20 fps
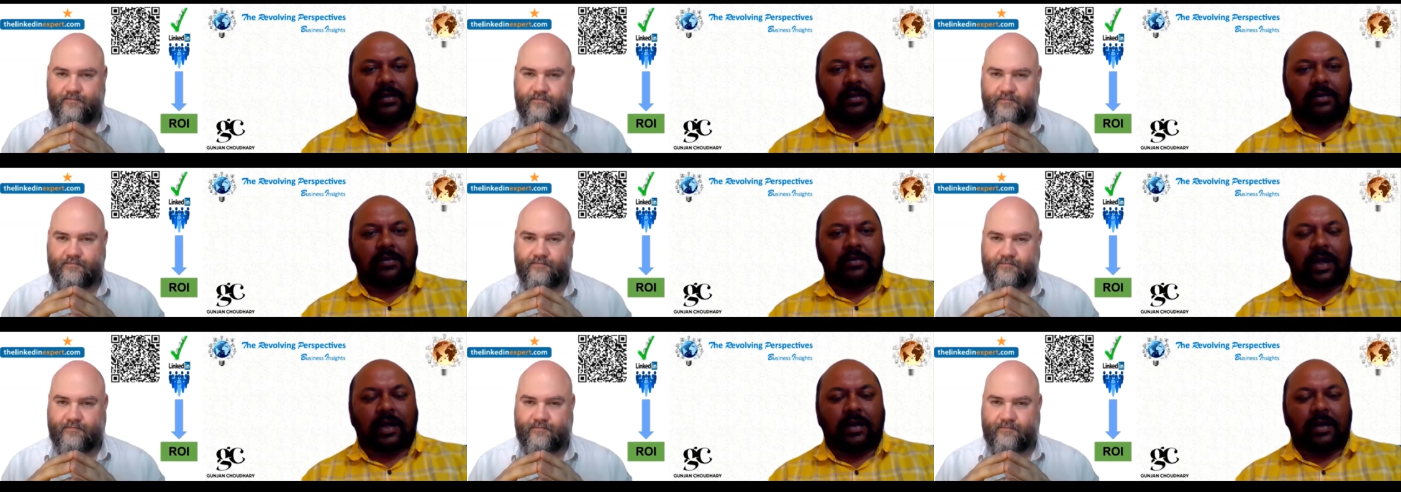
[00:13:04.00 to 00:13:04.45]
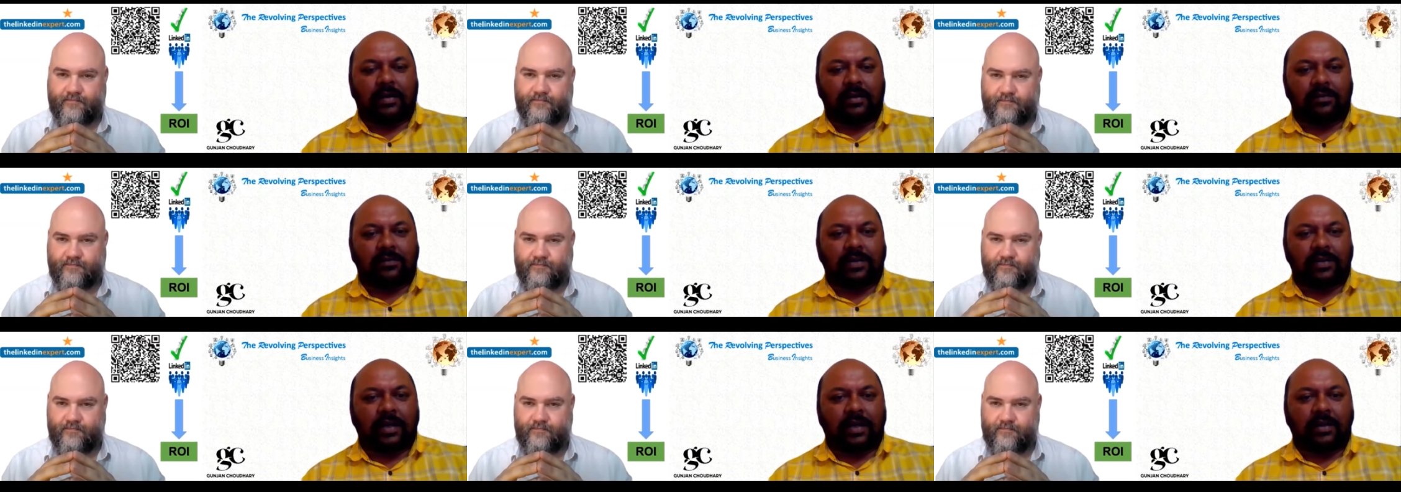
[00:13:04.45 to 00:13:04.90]
Speaker 1: then try and
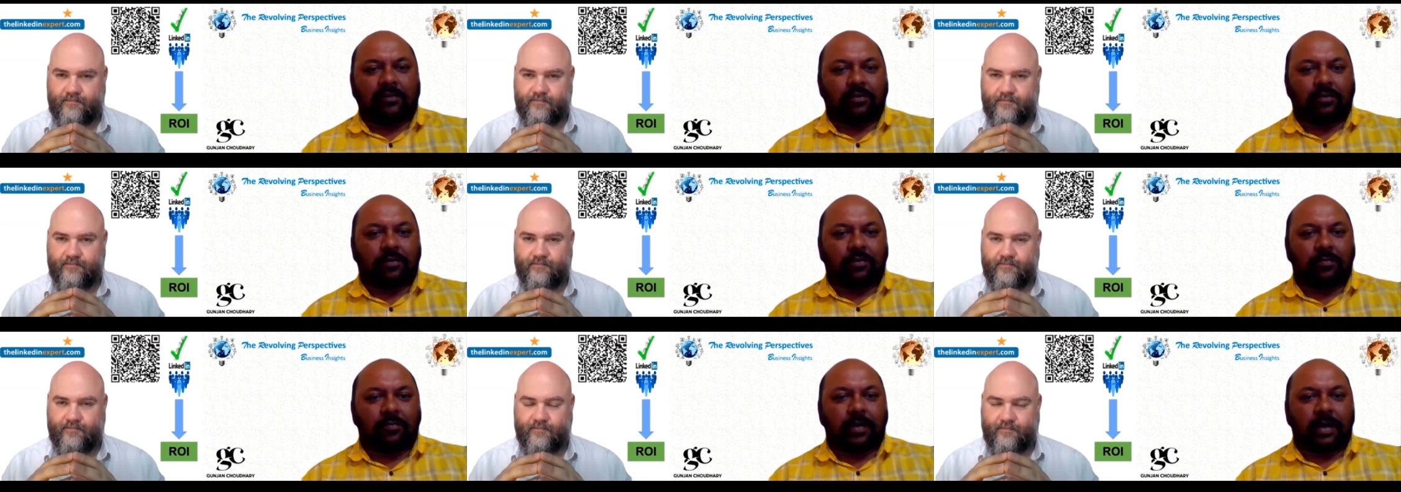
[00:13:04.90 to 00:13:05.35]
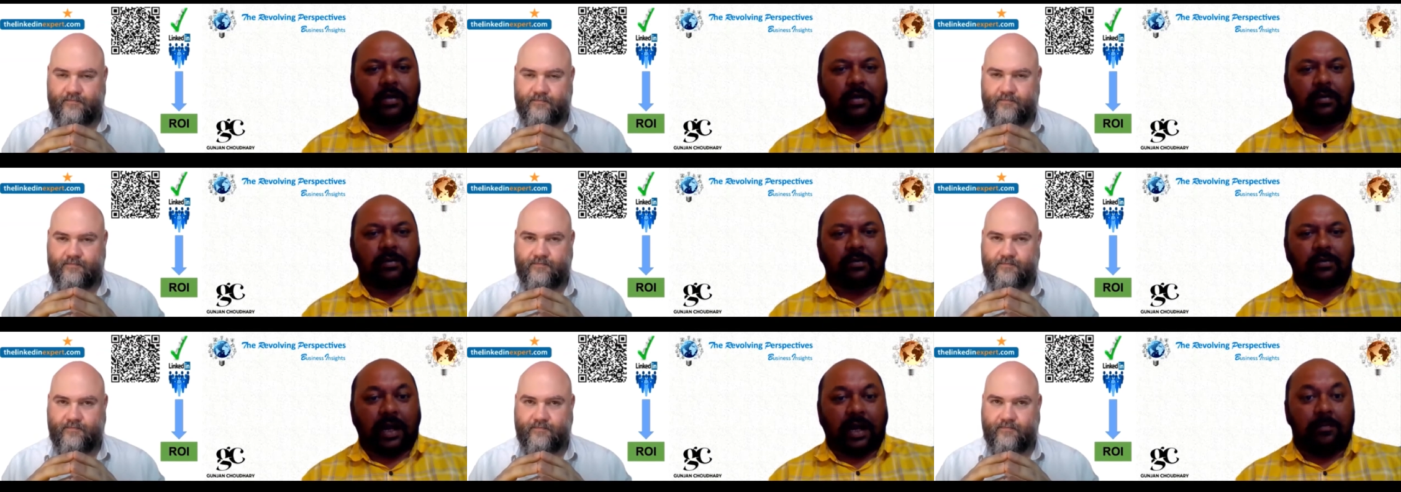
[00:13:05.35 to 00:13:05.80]
understand as to, uh,
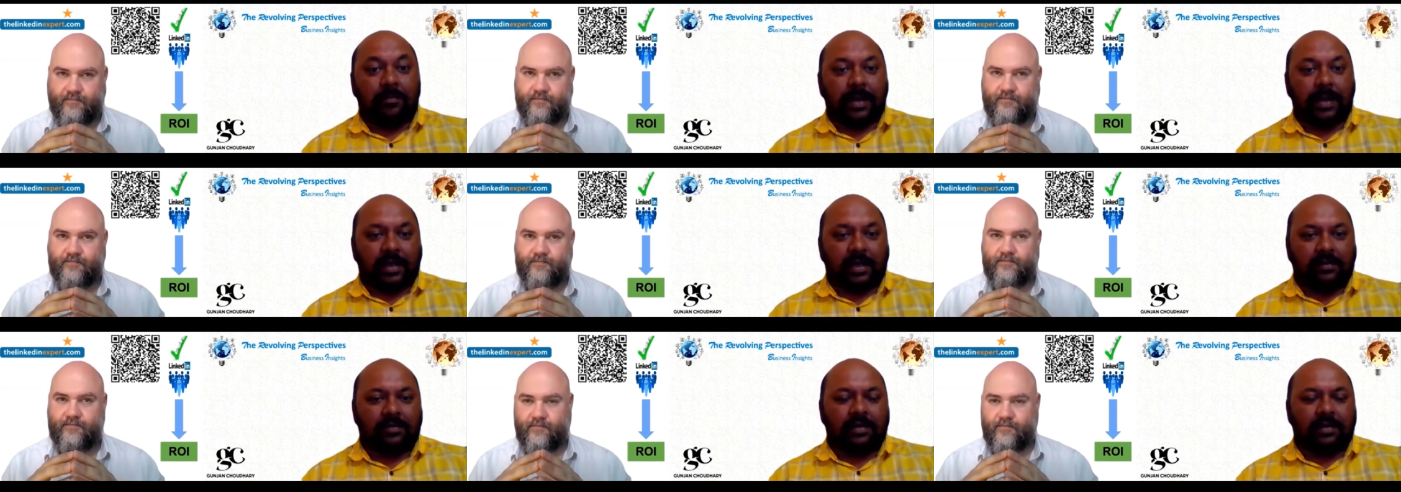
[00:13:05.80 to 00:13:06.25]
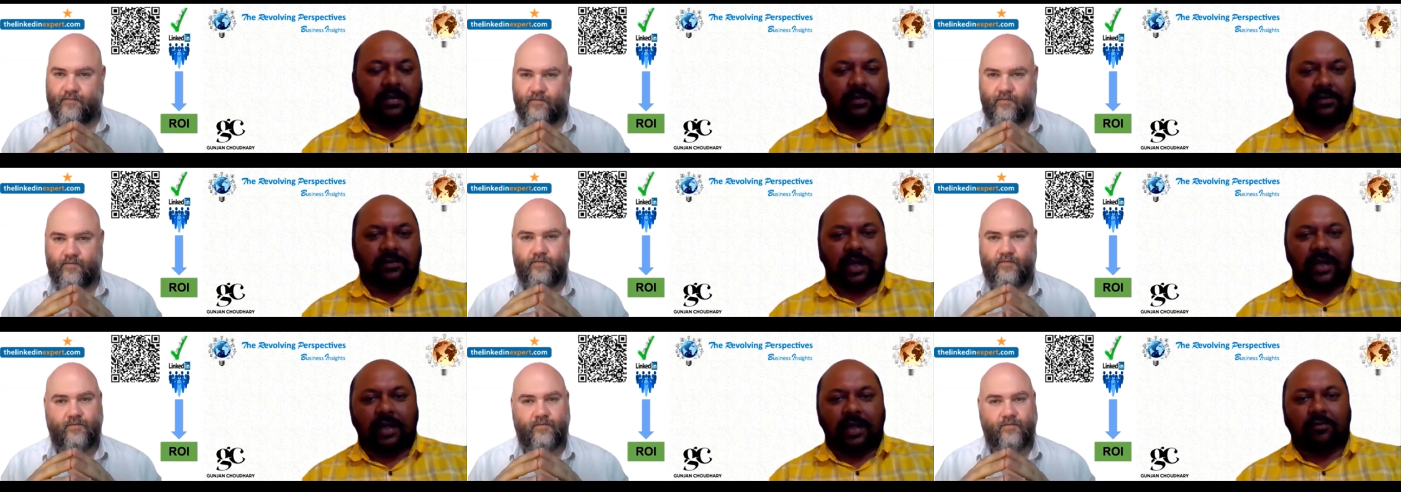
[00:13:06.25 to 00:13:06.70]
try and make us
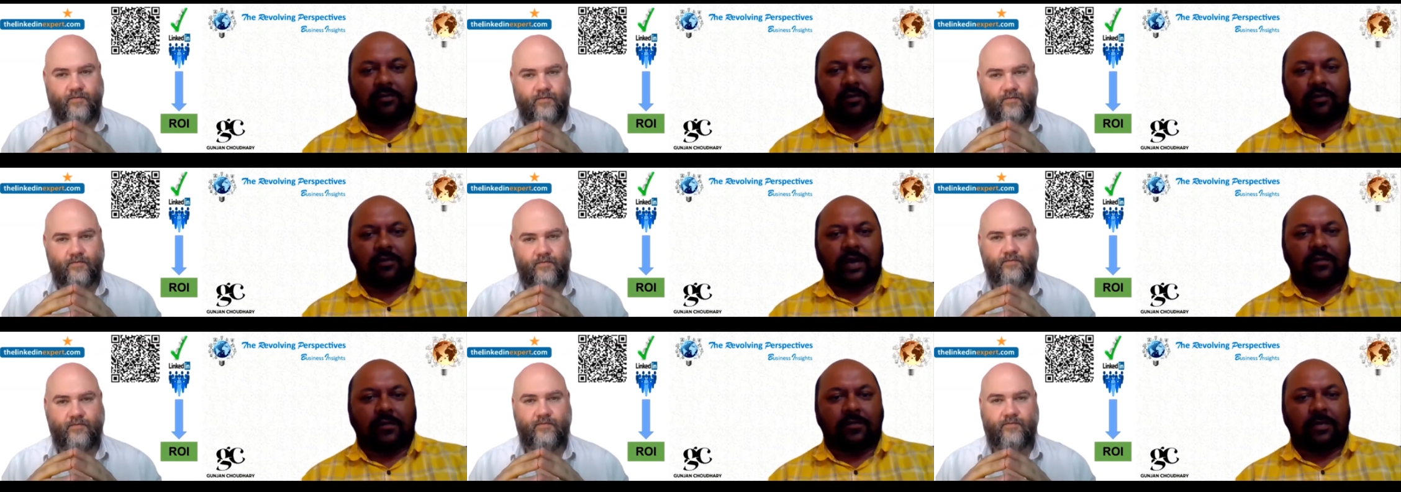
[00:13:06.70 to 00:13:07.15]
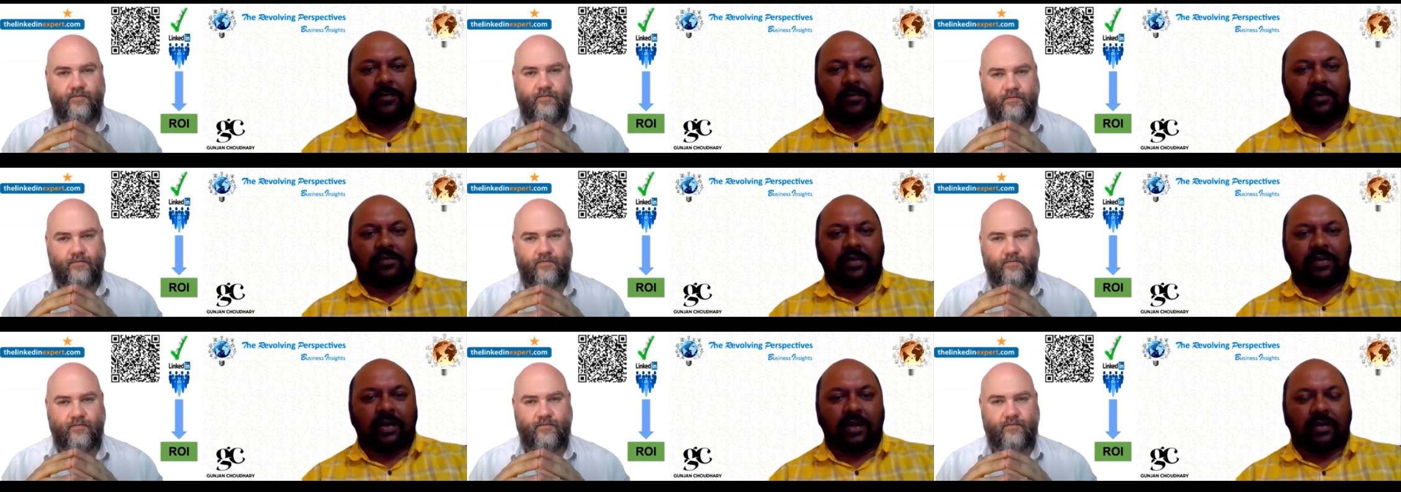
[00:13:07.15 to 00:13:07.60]
understand as to where from this
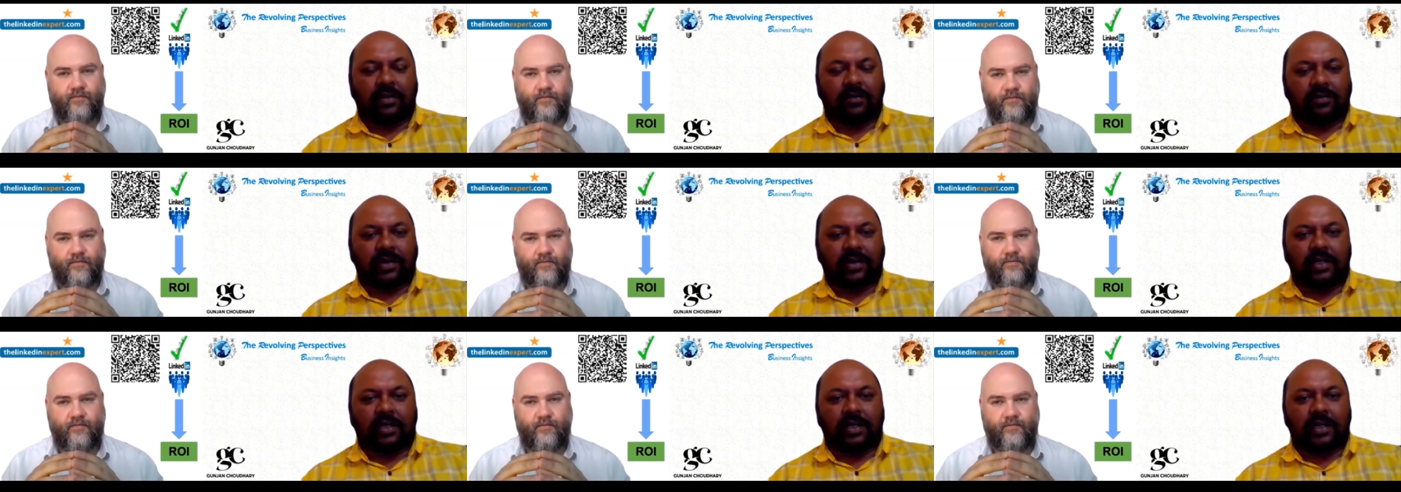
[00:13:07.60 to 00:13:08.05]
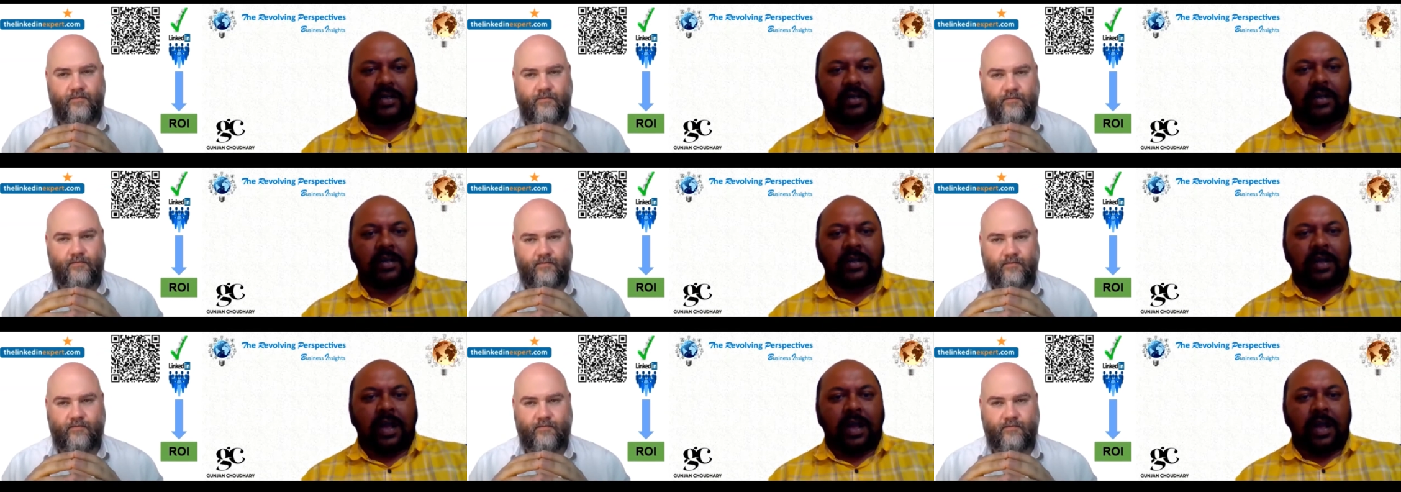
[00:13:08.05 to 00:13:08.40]
journey started